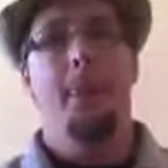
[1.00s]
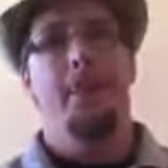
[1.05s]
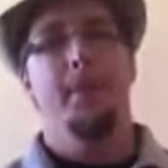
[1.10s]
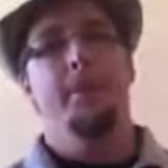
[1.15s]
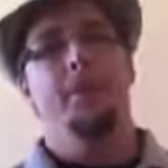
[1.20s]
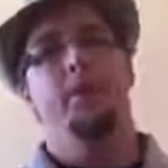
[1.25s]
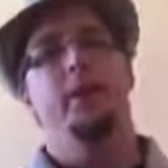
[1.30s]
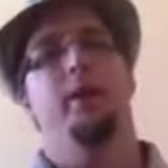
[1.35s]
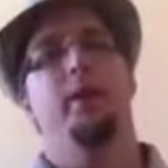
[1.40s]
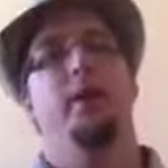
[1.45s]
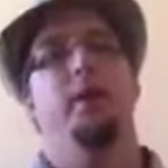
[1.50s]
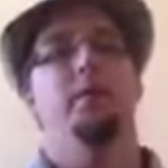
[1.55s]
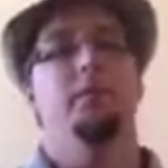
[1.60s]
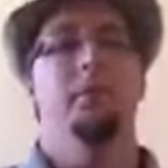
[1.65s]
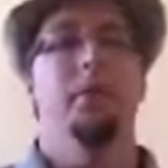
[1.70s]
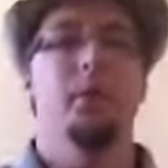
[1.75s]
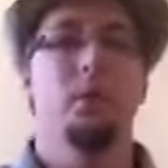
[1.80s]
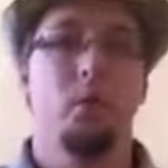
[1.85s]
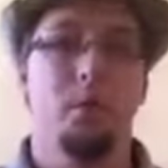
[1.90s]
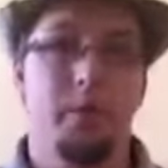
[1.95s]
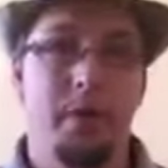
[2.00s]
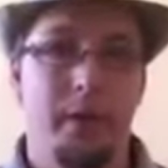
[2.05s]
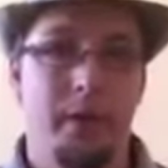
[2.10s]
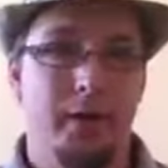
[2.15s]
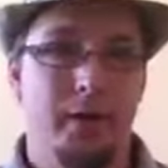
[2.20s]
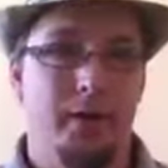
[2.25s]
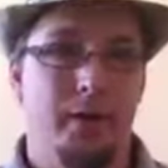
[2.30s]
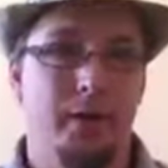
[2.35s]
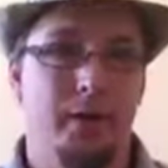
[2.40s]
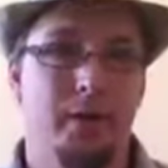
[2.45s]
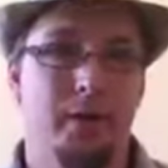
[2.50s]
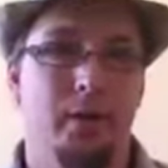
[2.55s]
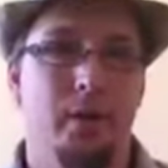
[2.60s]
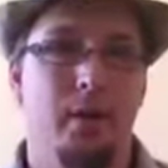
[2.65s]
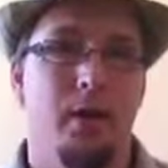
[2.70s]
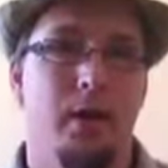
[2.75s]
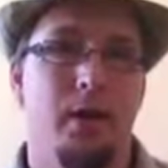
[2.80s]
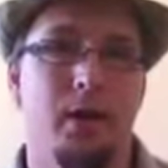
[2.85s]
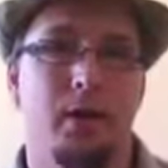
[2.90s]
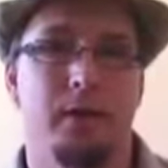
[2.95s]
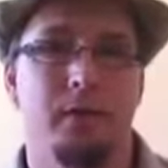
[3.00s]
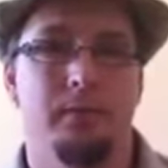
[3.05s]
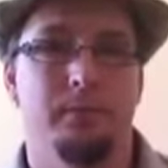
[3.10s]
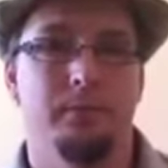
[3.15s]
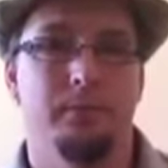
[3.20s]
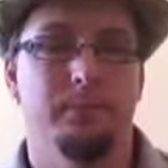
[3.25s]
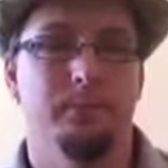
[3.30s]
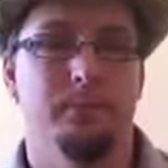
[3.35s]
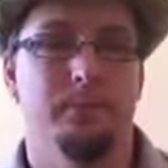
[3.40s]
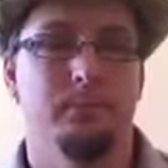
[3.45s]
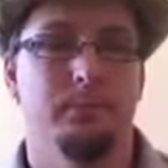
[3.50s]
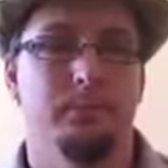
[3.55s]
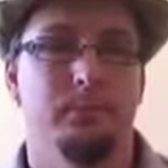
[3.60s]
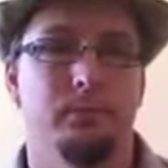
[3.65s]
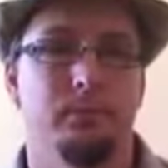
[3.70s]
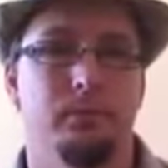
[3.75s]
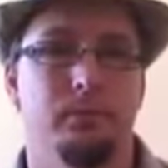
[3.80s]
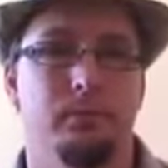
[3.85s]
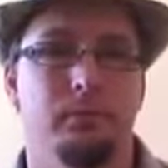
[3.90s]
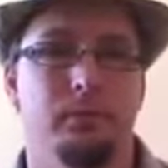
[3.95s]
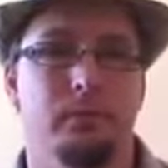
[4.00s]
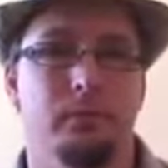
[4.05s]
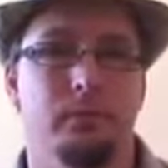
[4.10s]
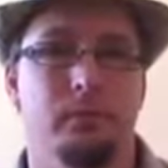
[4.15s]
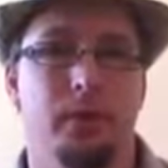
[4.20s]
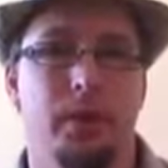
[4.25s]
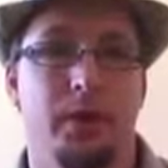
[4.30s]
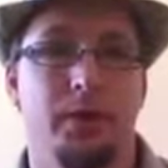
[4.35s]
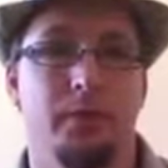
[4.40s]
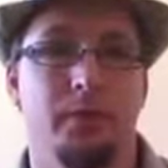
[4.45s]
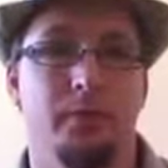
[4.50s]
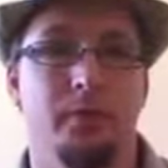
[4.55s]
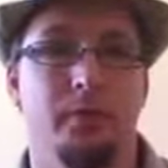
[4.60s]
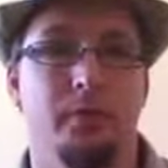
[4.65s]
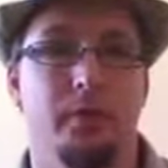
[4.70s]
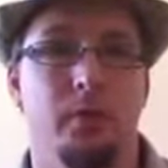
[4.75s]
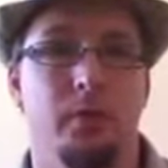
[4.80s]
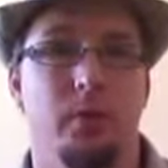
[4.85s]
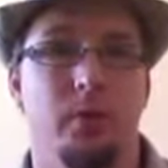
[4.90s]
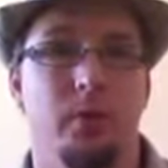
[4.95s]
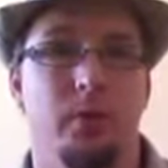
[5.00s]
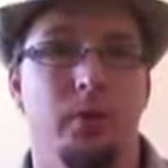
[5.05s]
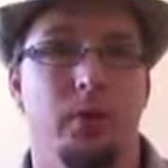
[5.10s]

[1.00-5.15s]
Alright everybody, we're back. Like I said before,